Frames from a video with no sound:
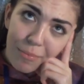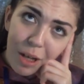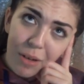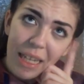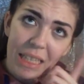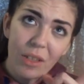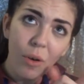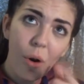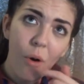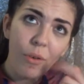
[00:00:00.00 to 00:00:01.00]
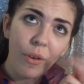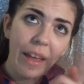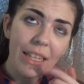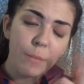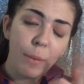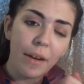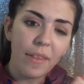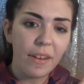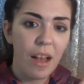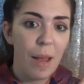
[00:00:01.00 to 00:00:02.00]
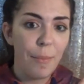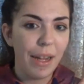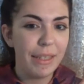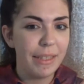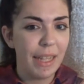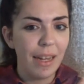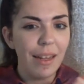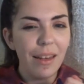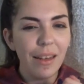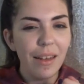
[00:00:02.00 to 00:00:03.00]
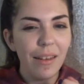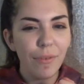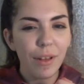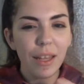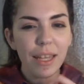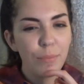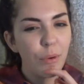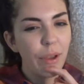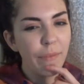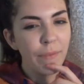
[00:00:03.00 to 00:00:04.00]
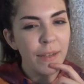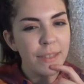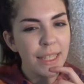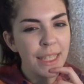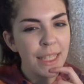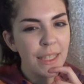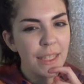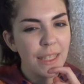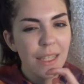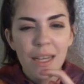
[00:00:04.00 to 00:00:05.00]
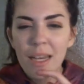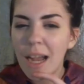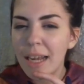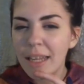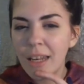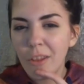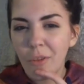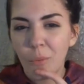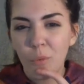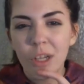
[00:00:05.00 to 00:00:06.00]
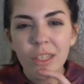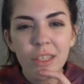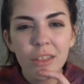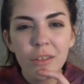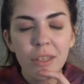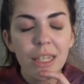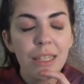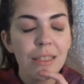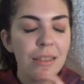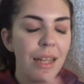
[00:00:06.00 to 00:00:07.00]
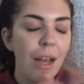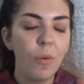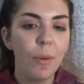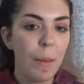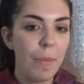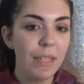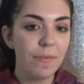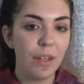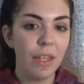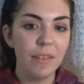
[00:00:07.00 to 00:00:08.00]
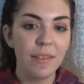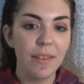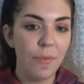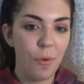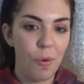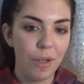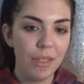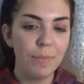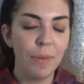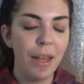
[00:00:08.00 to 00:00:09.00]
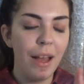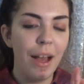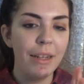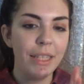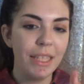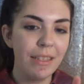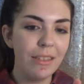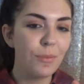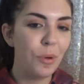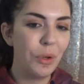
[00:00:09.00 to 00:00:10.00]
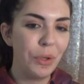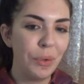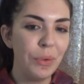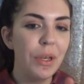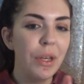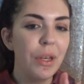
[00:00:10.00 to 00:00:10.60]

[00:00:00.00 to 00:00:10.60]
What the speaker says: okay, so over that span of the time, I dated for like 0.5 seconds. I dated this one dude. He's now one of my best friends, of course, but I dated this one dude,